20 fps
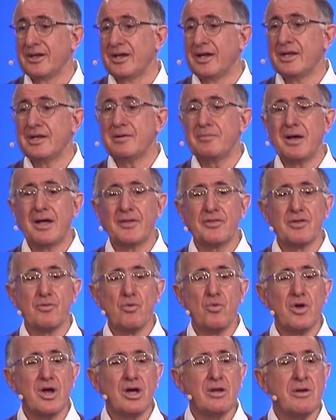and about the
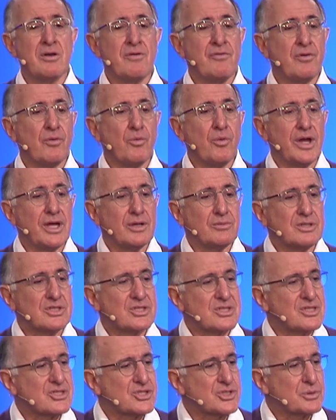wonderful way in
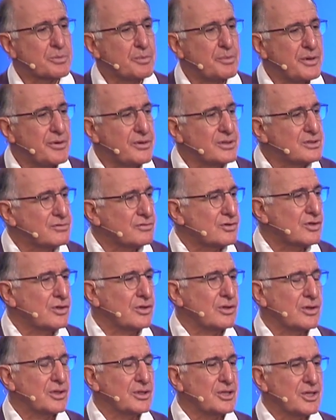which the Spirit of
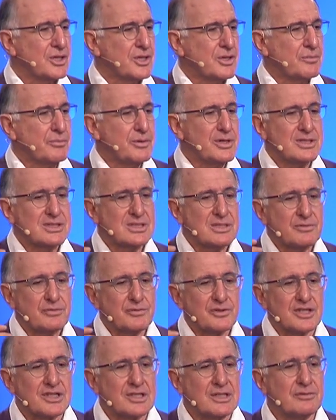God brings the
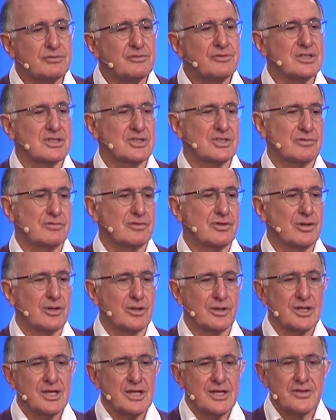forgiveness of
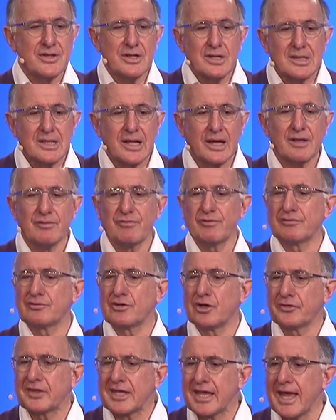God, the life of
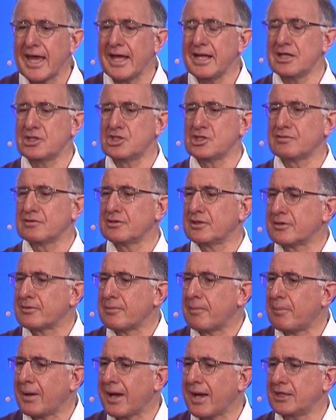God, the energy of God, the
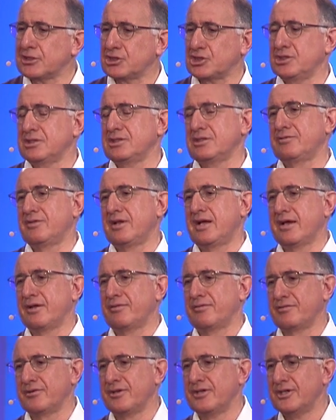passion of
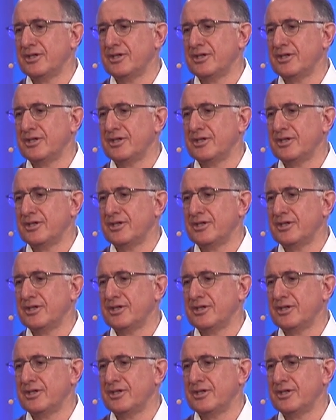life